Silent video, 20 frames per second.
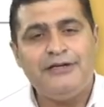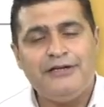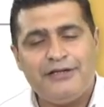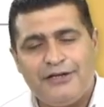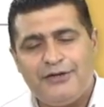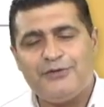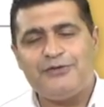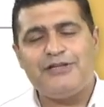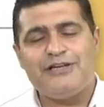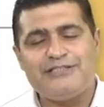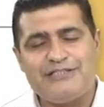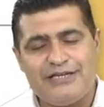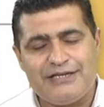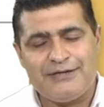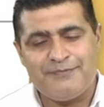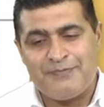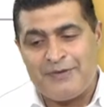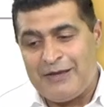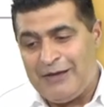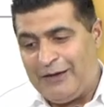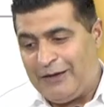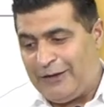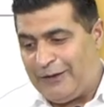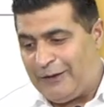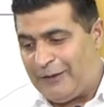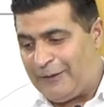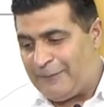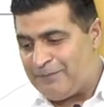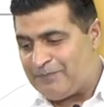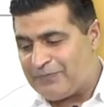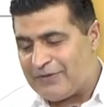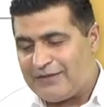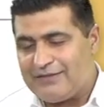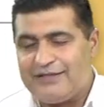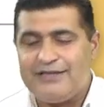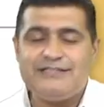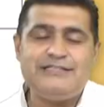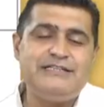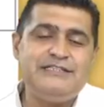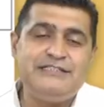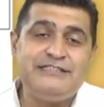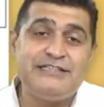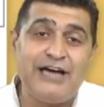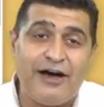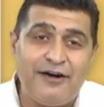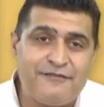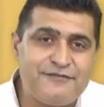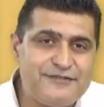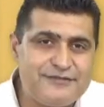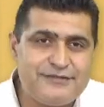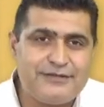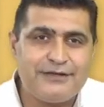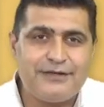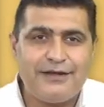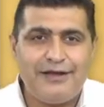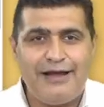you know, there is a doves